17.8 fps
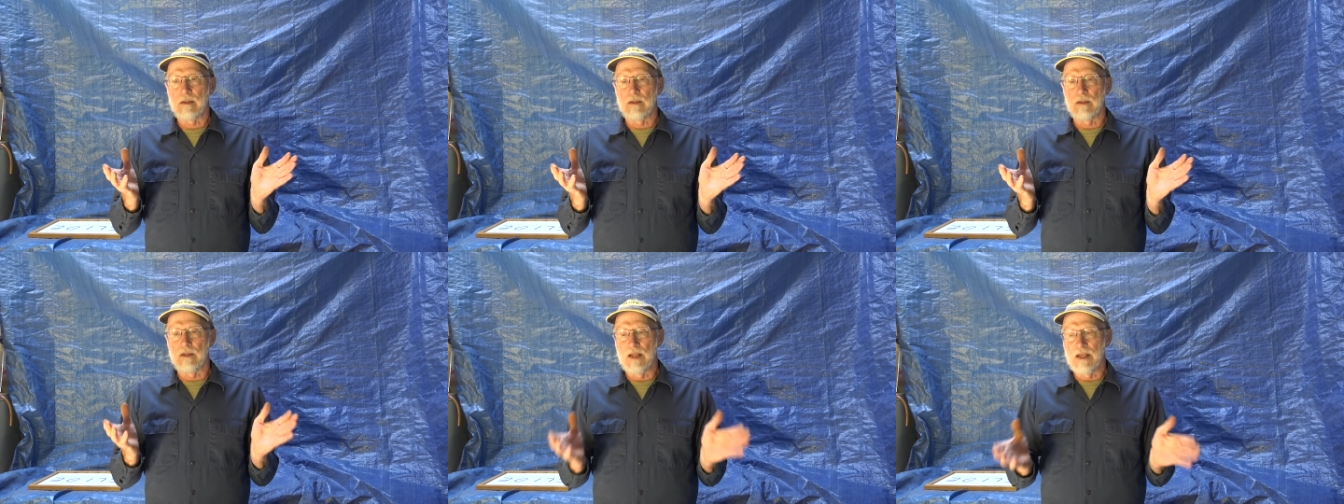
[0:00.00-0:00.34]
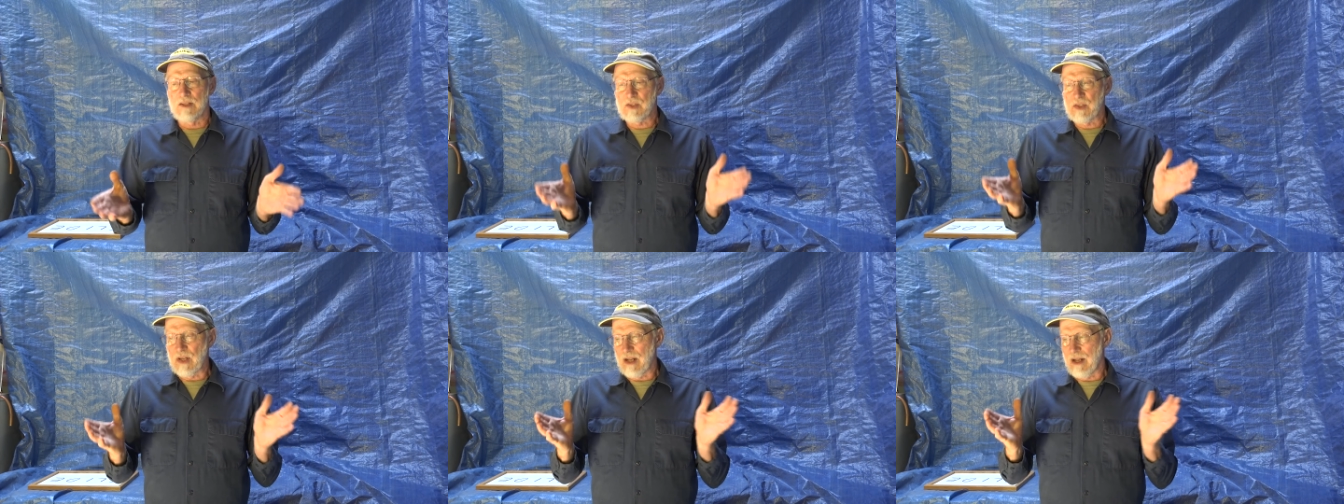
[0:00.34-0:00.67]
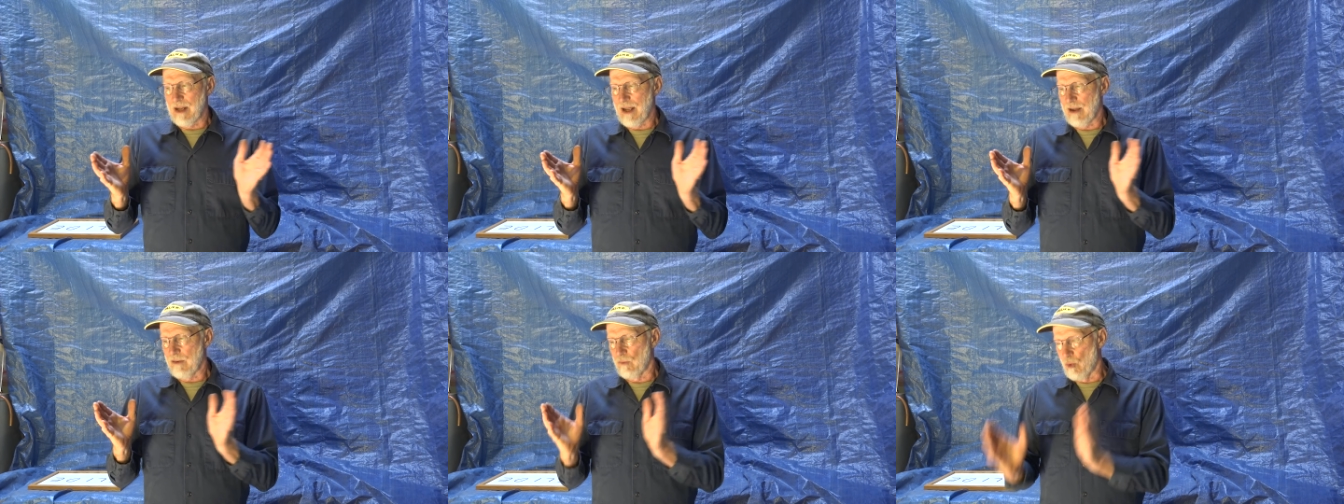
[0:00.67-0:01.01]
Let's say
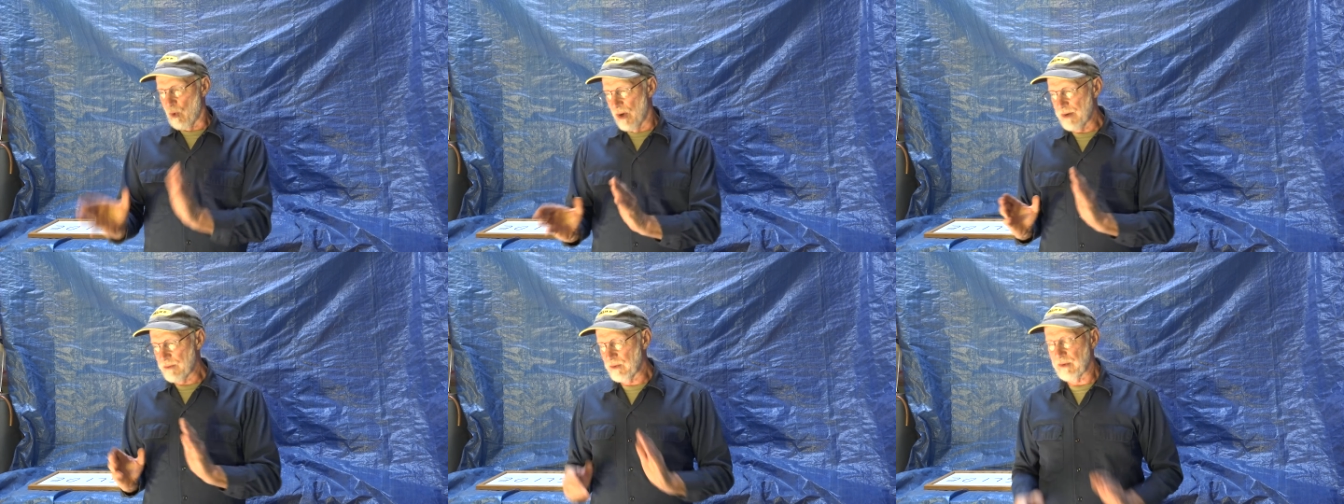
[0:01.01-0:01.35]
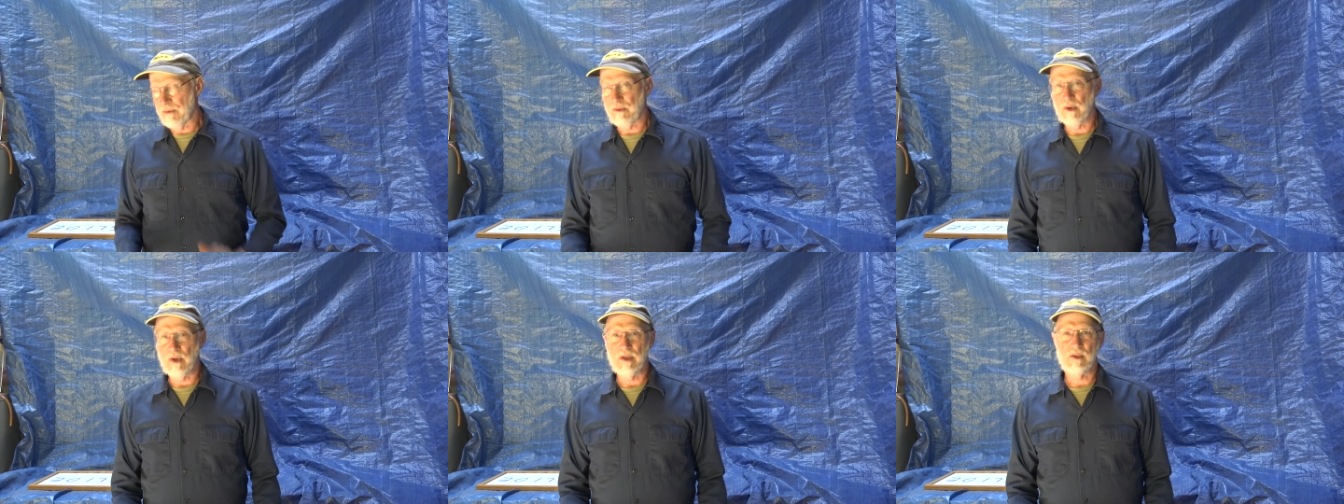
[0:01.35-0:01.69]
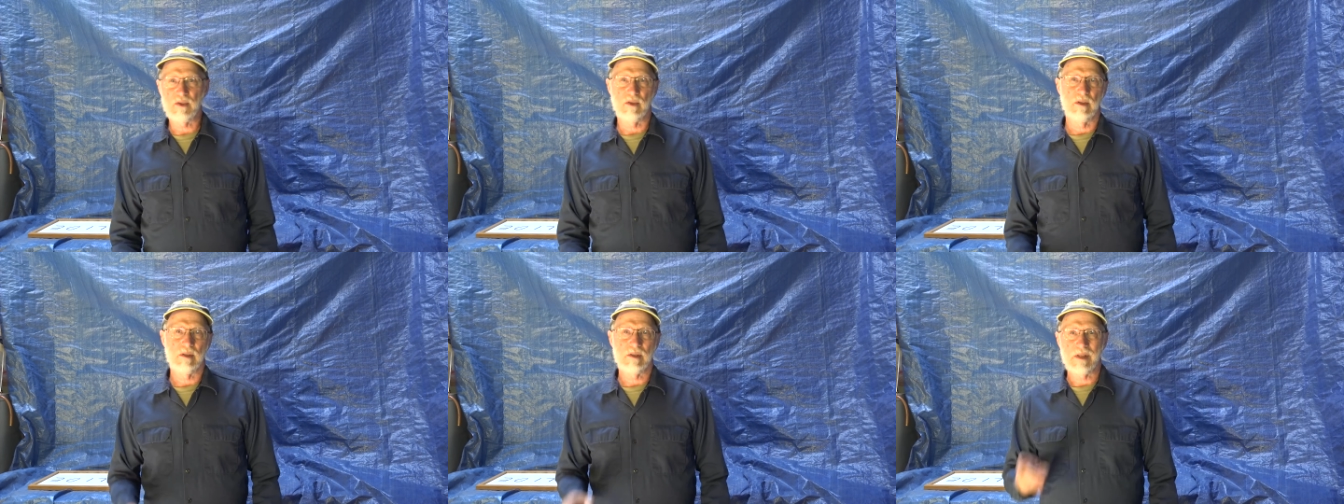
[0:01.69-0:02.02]
I have one
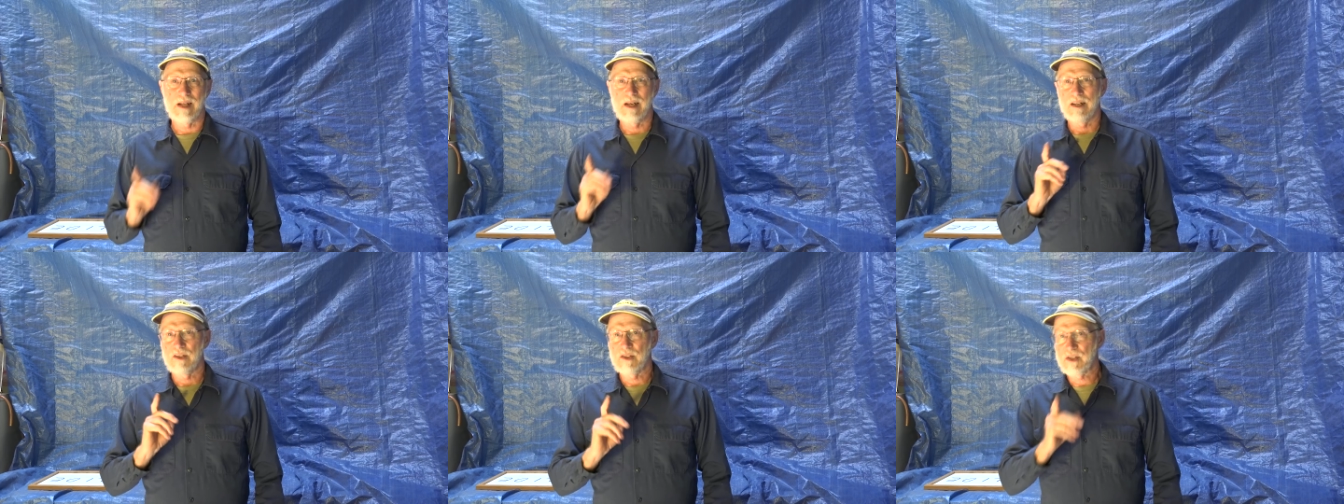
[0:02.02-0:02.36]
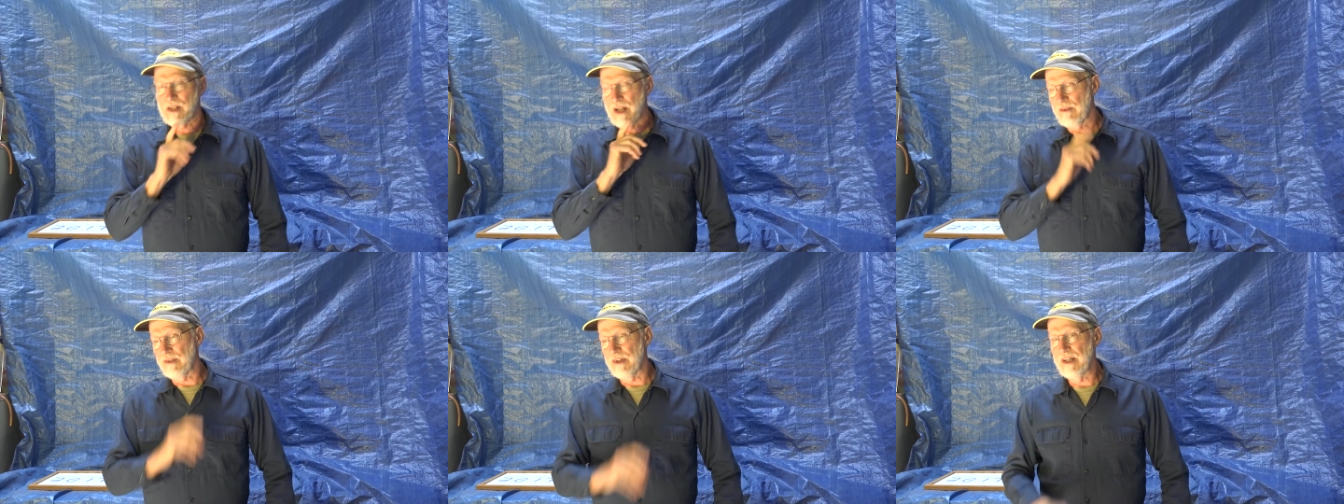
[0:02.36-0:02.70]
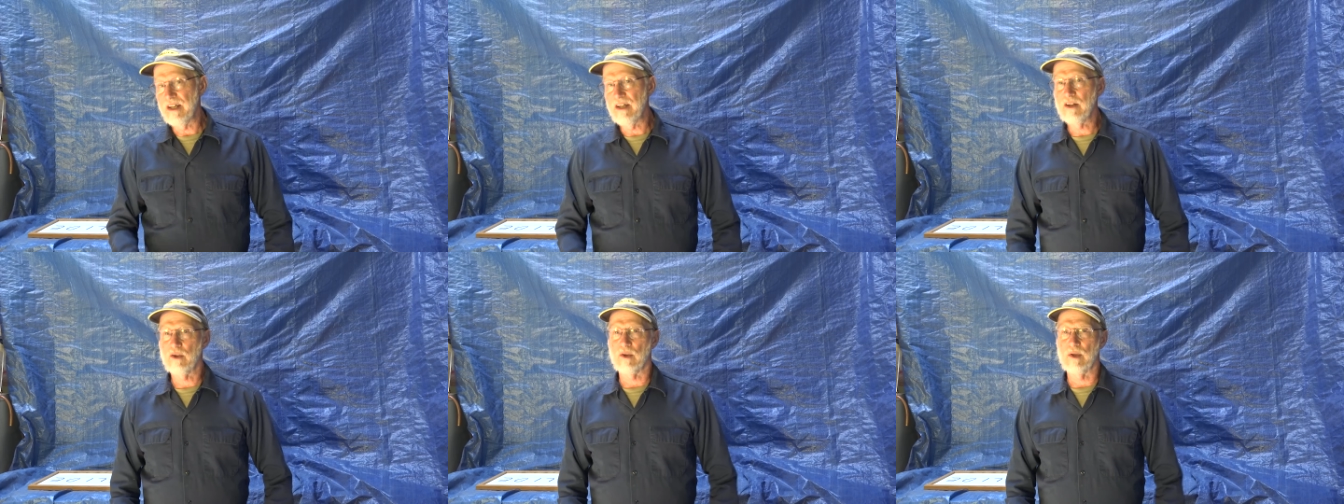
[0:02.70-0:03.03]
refrigerant that at
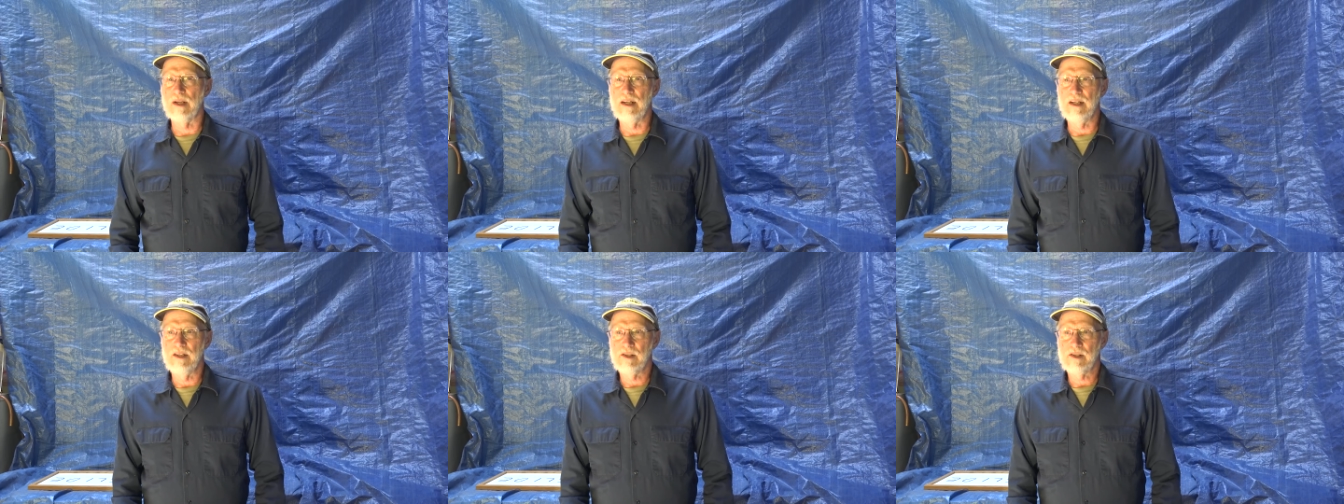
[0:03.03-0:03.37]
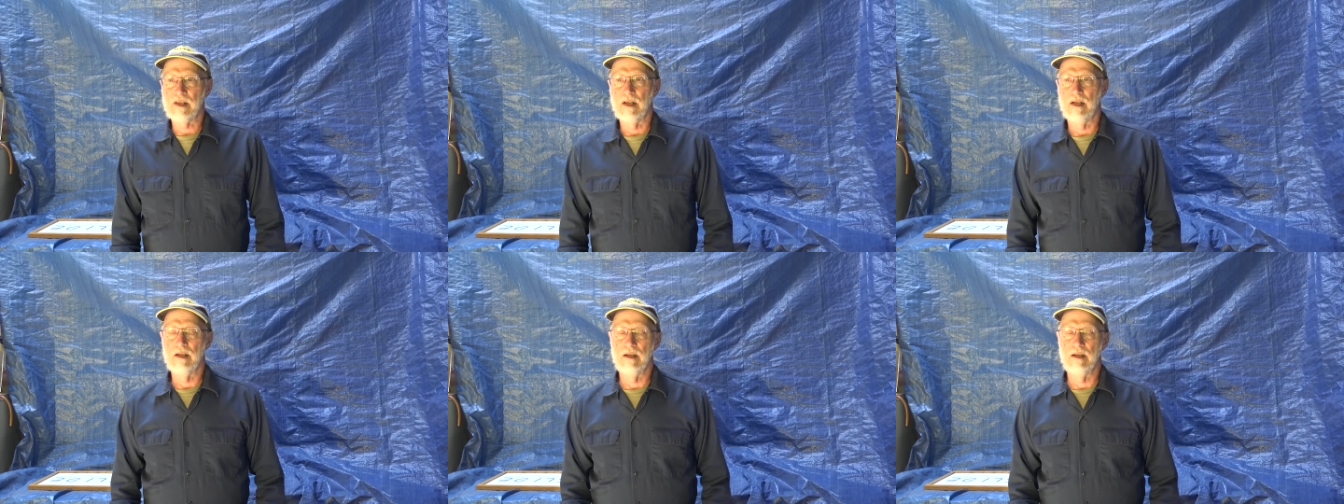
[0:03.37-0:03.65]
seventy degrees,